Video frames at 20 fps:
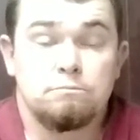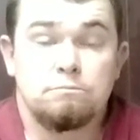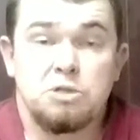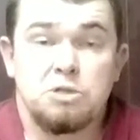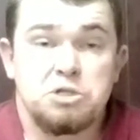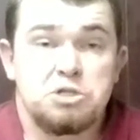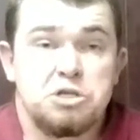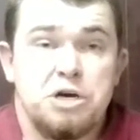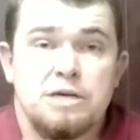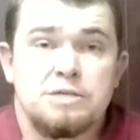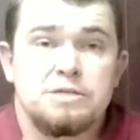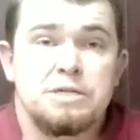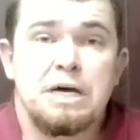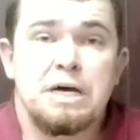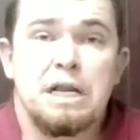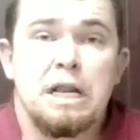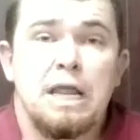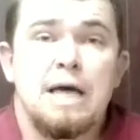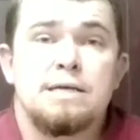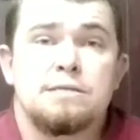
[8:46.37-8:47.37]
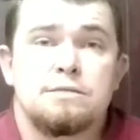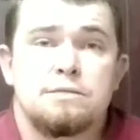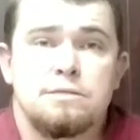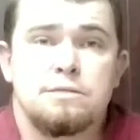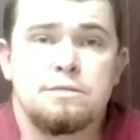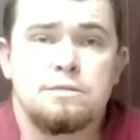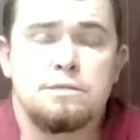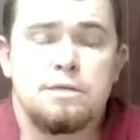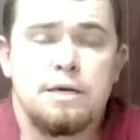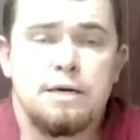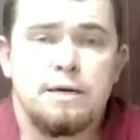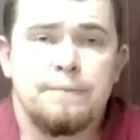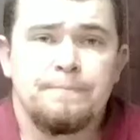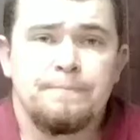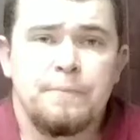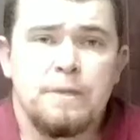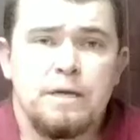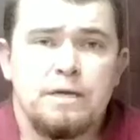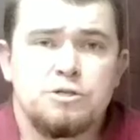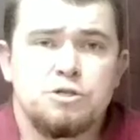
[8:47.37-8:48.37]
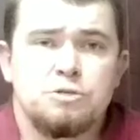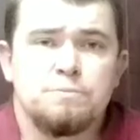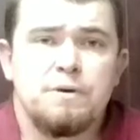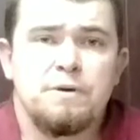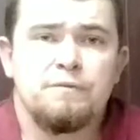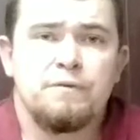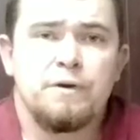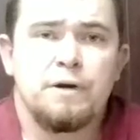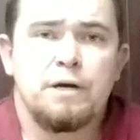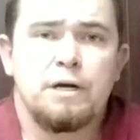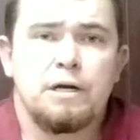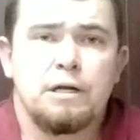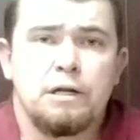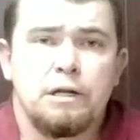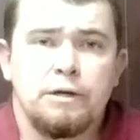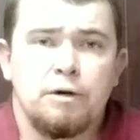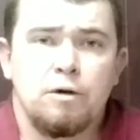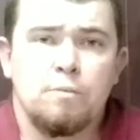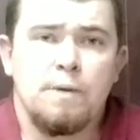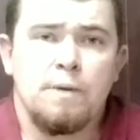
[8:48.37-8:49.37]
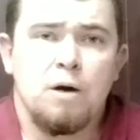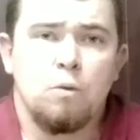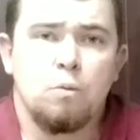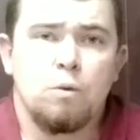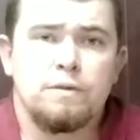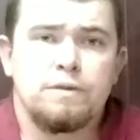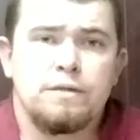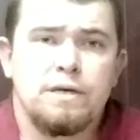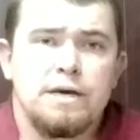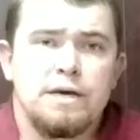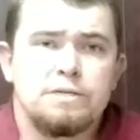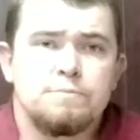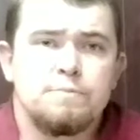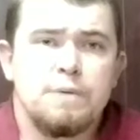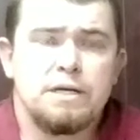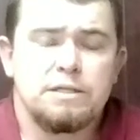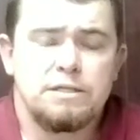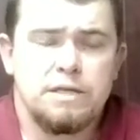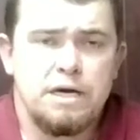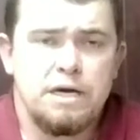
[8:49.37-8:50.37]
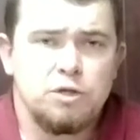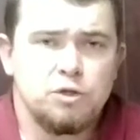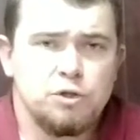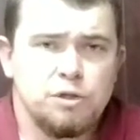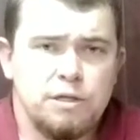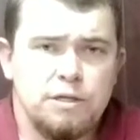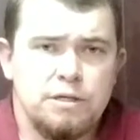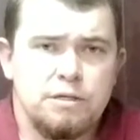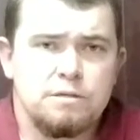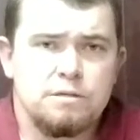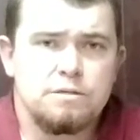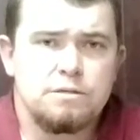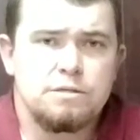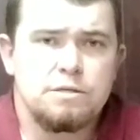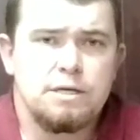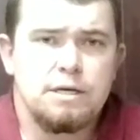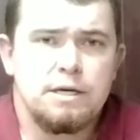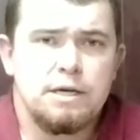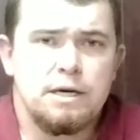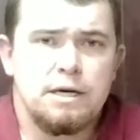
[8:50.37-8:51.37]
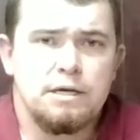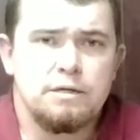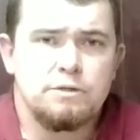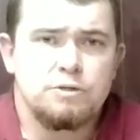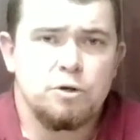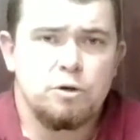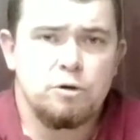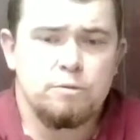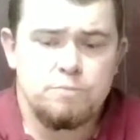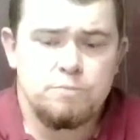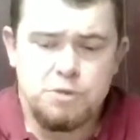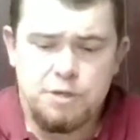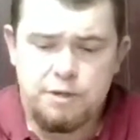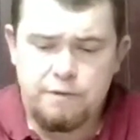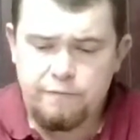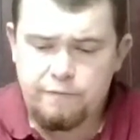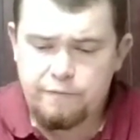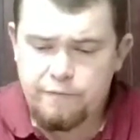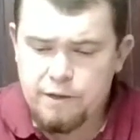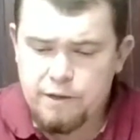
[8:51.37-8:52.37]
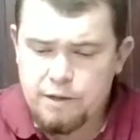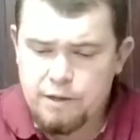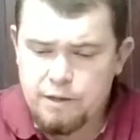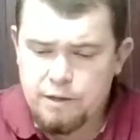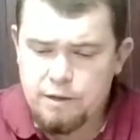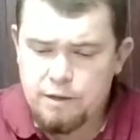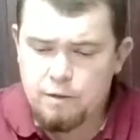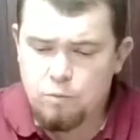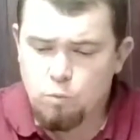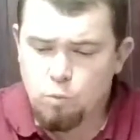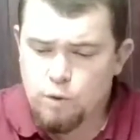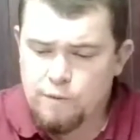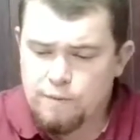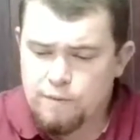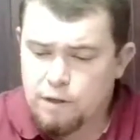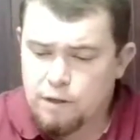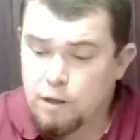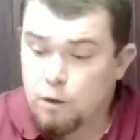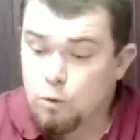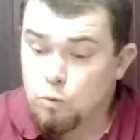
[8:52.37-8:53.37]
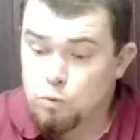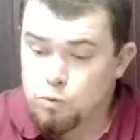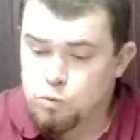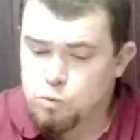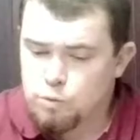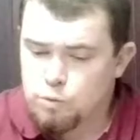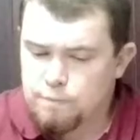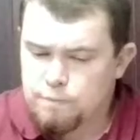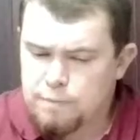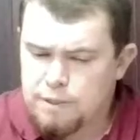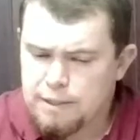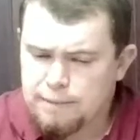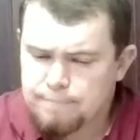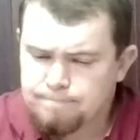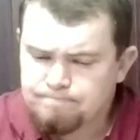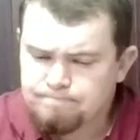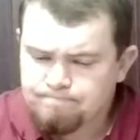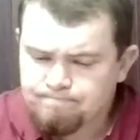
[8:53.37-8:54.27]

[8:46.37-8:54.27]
discussing a lesson, is to be very clear about what the expectation is in terms of what the goals would be.